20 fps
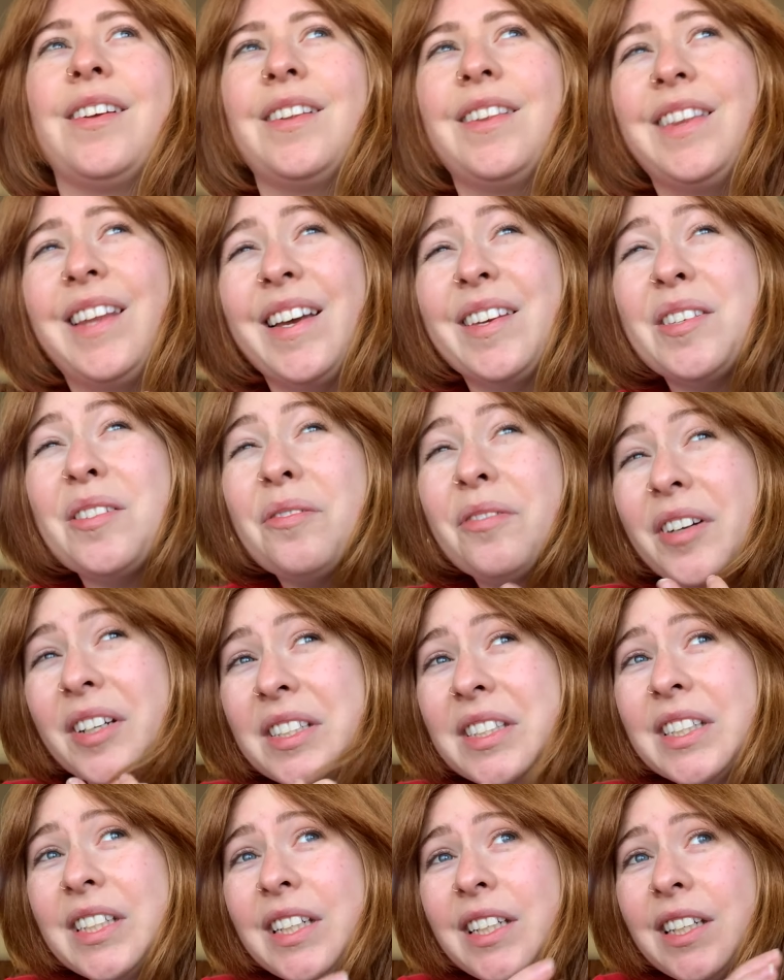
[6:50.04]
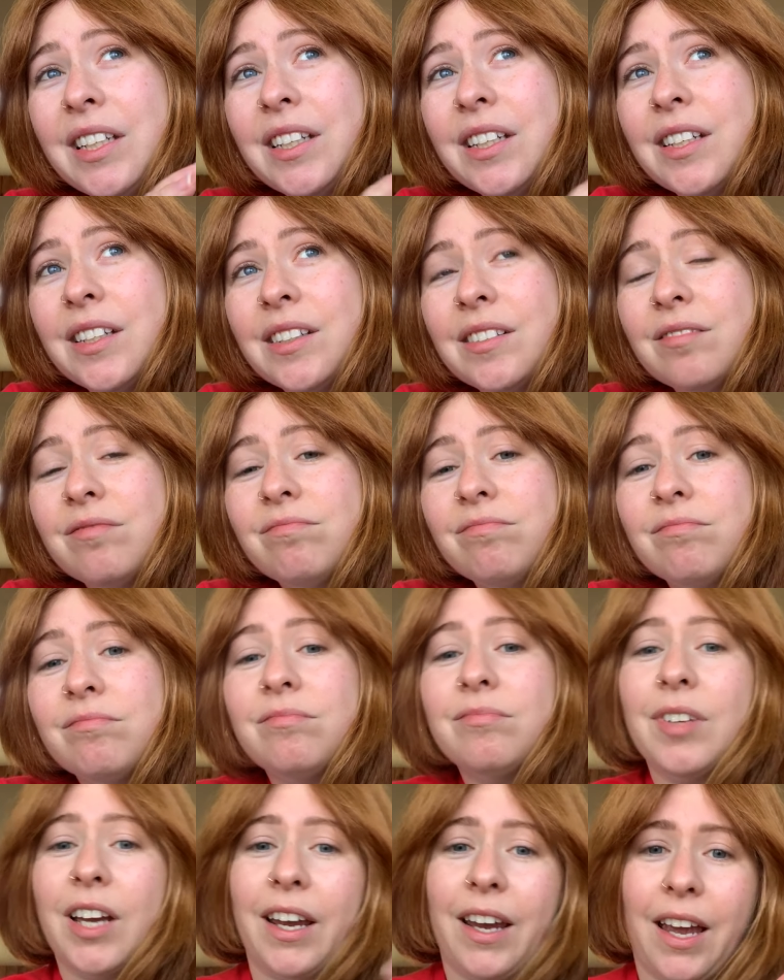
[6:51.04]
less frizzy,
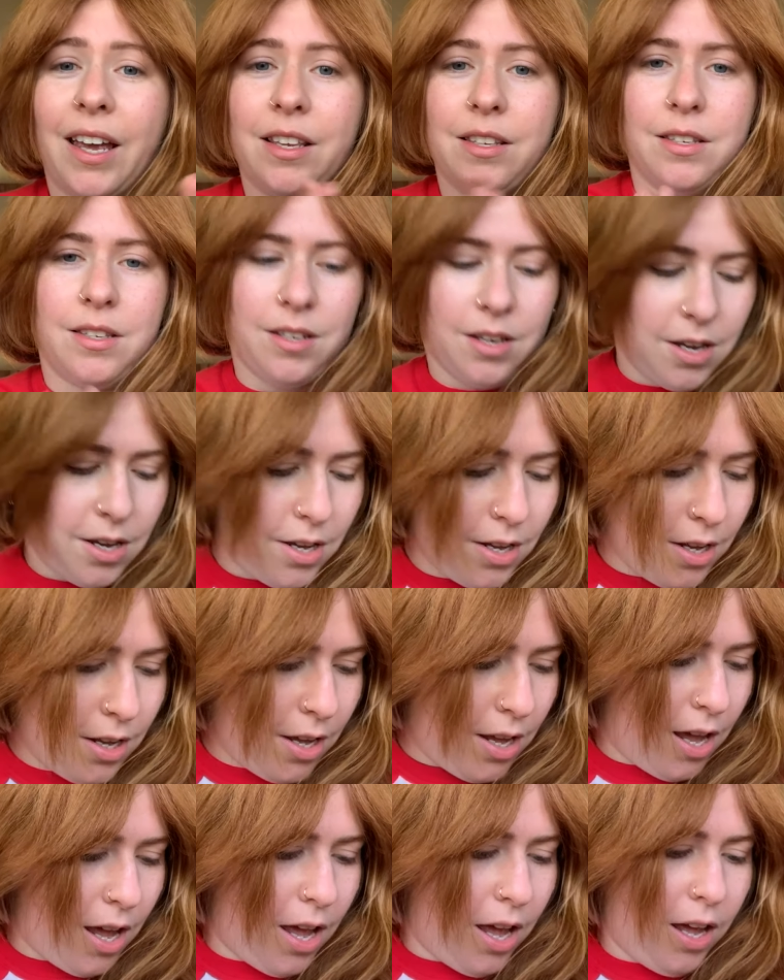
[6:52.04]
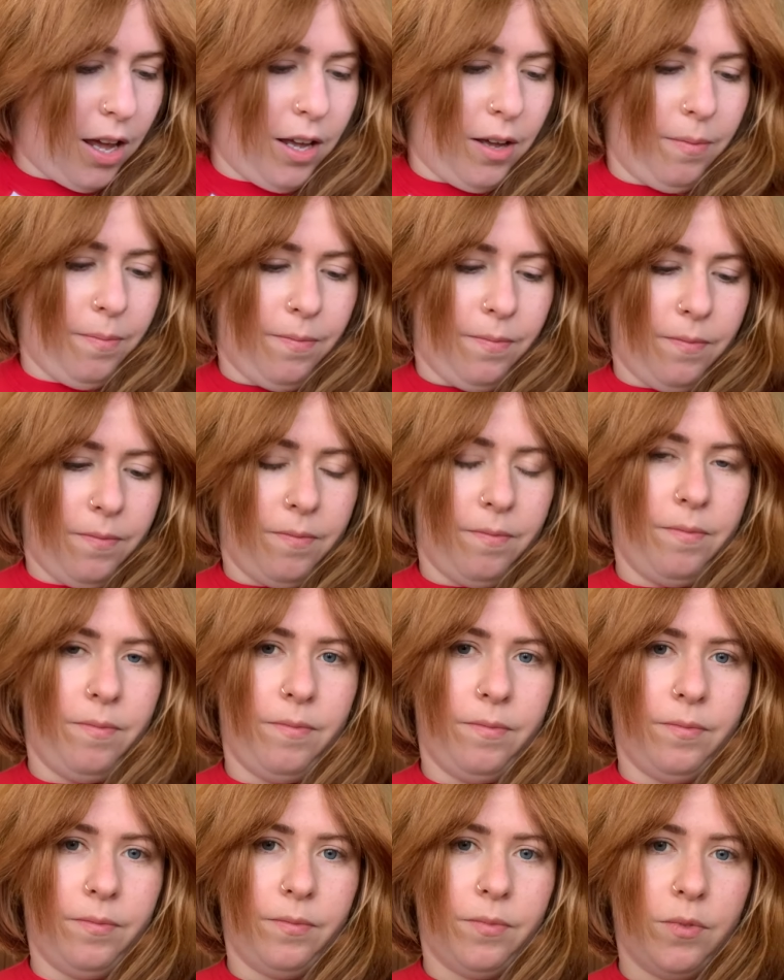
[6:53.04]
I guess.
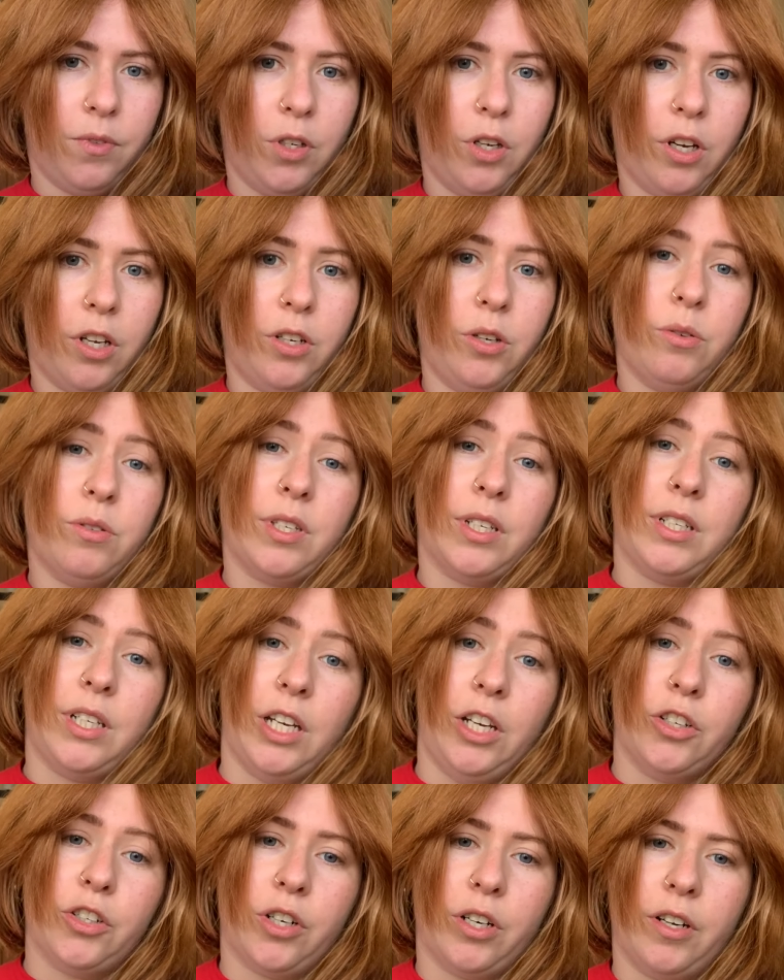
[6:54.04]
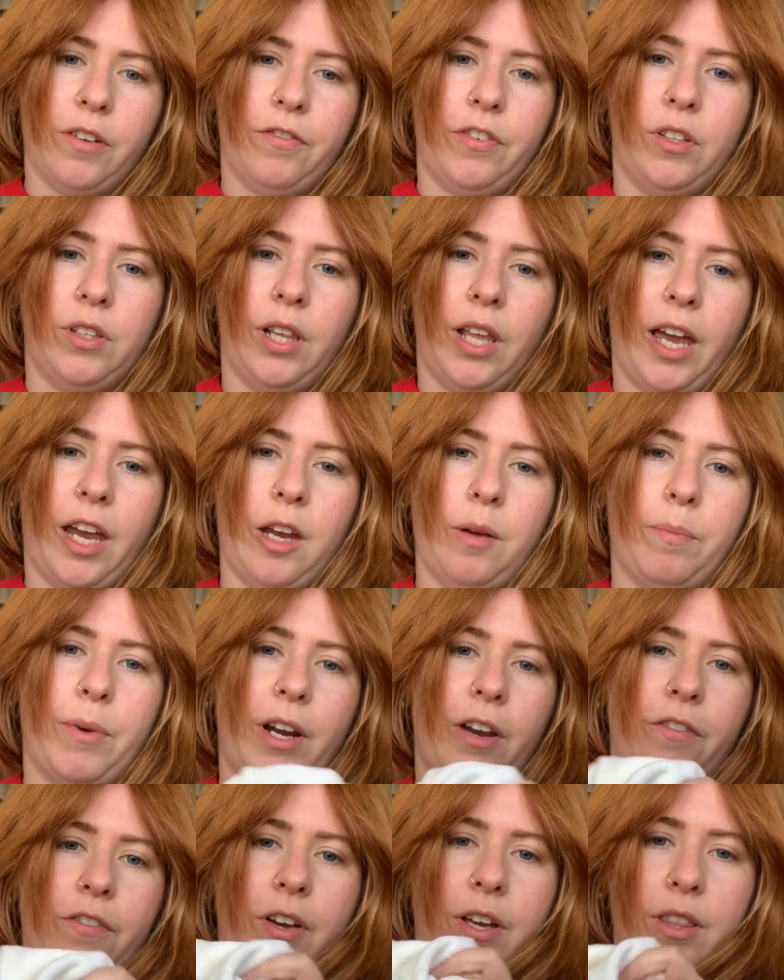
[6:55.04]
You can use a t-shirt if you'd like, but
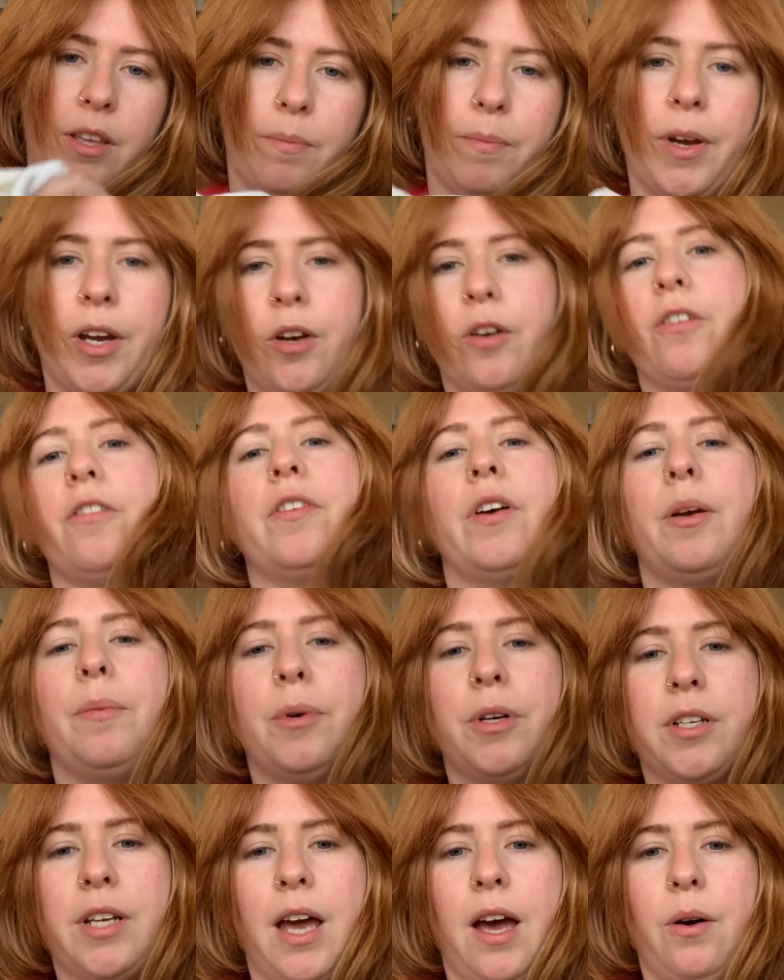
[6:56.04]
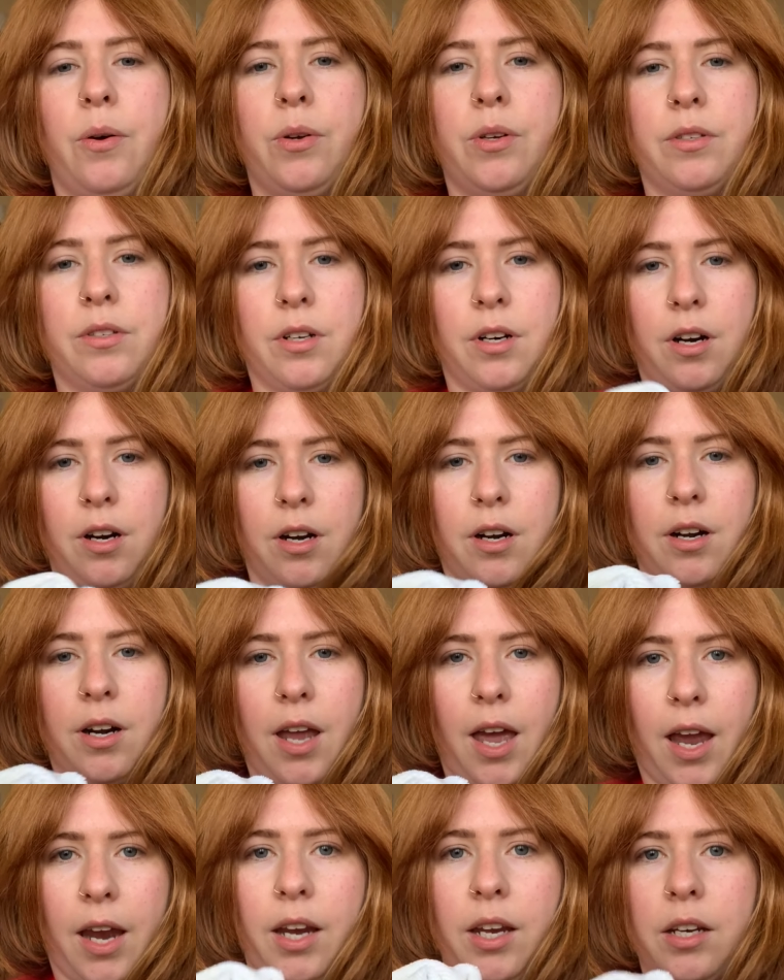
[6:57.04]
I find that microfiber towels are
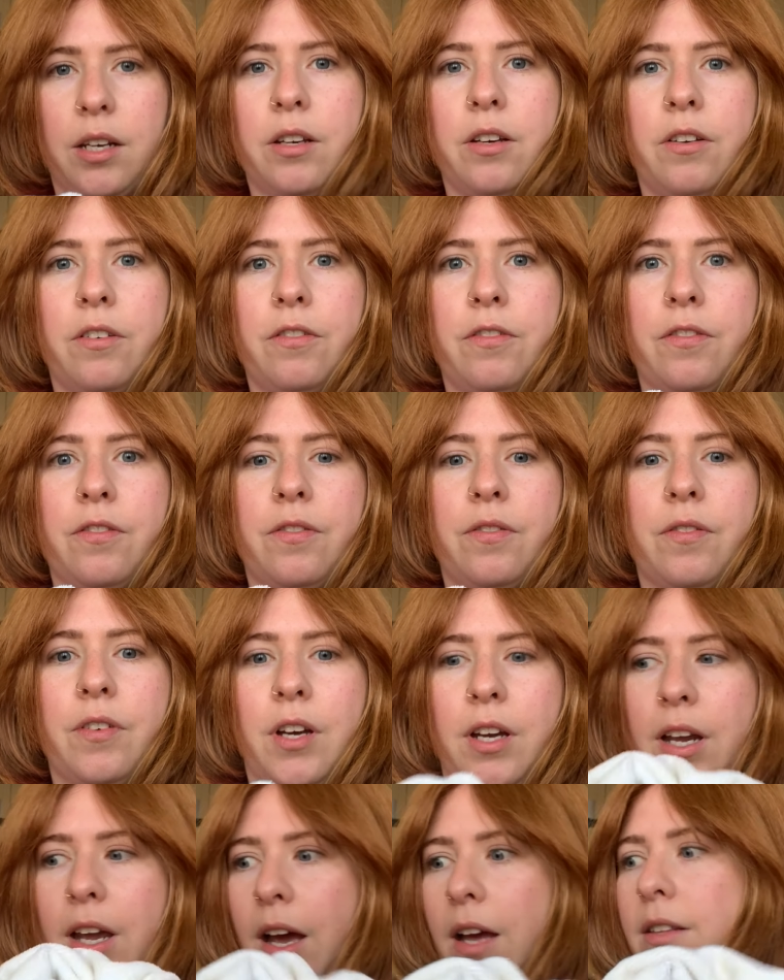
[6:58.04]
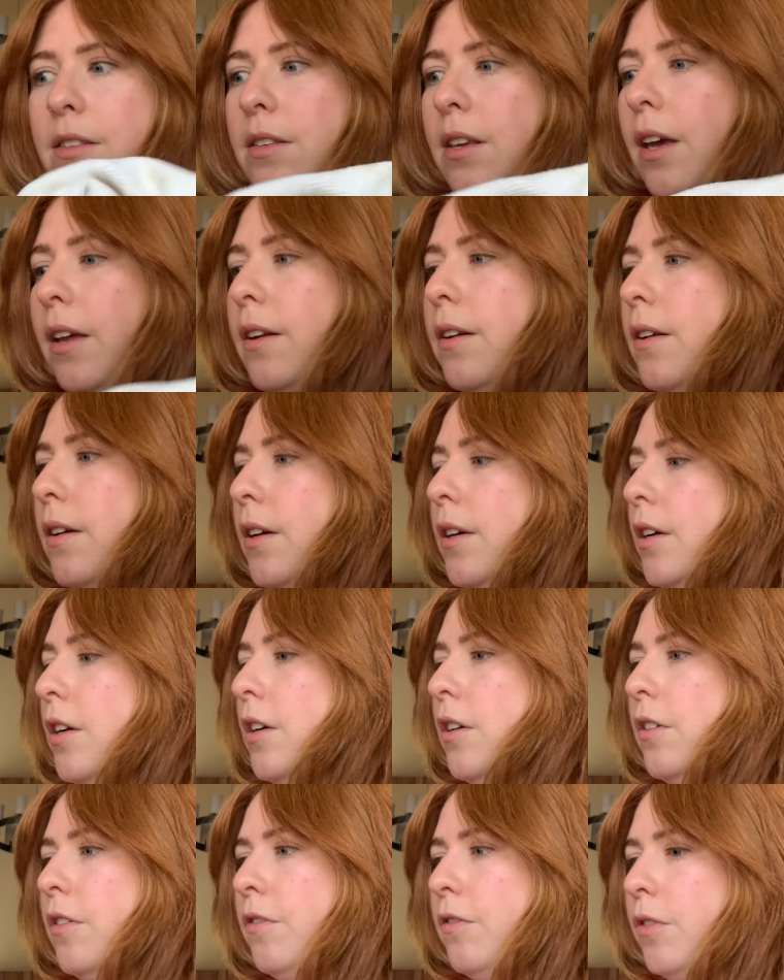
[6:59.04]
kind of a godsend
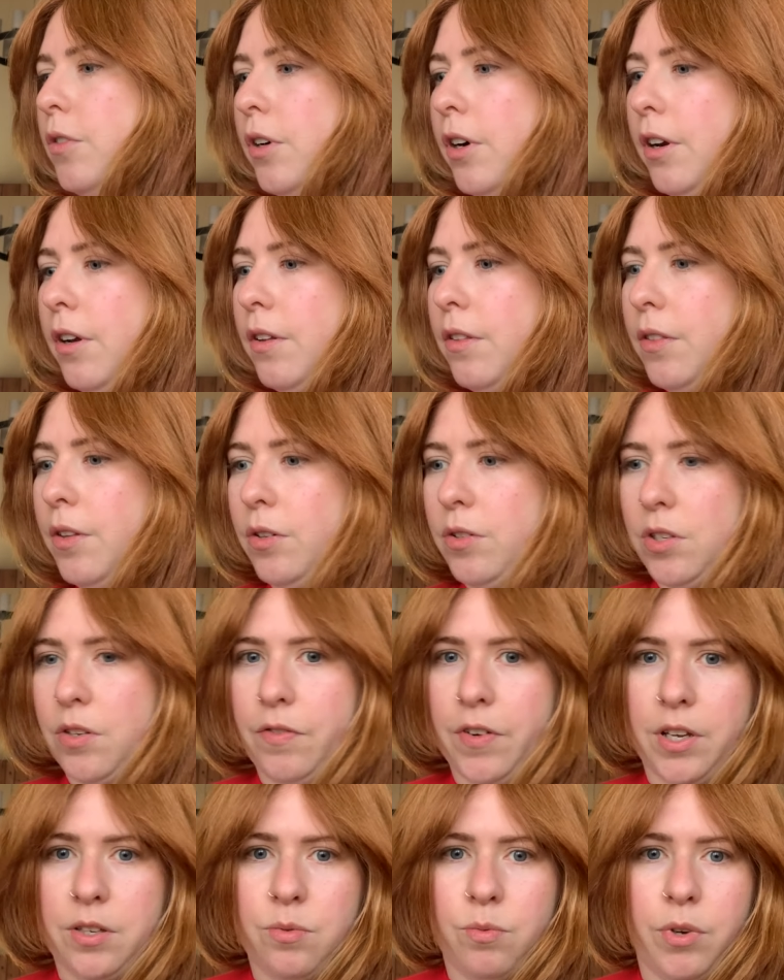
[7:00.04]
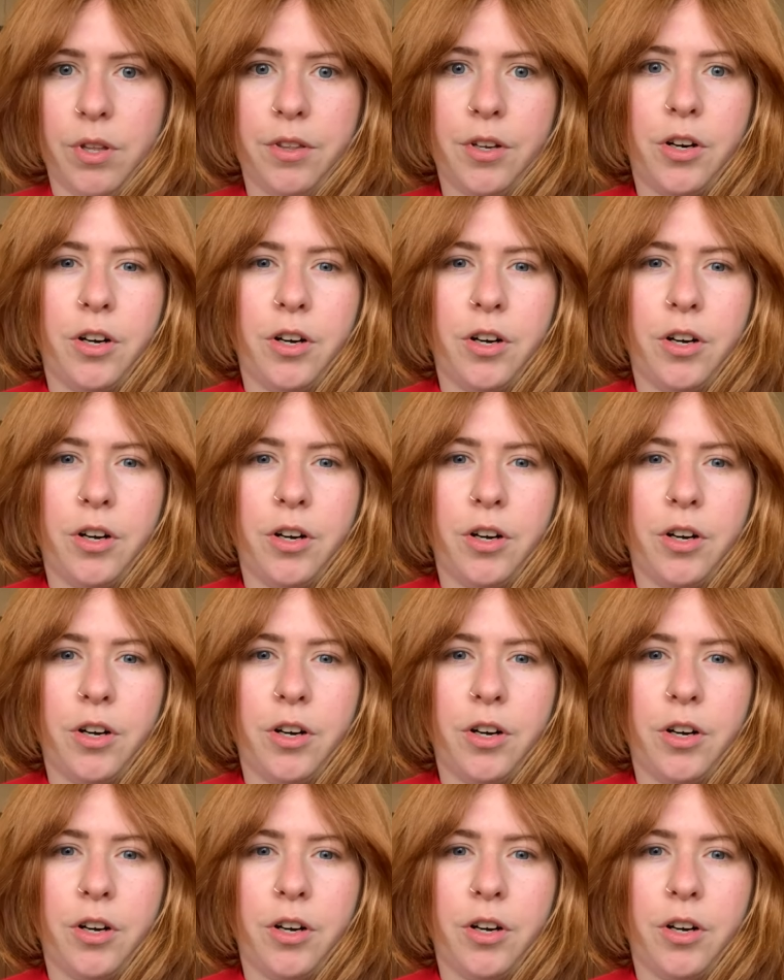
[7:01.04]
for those of us with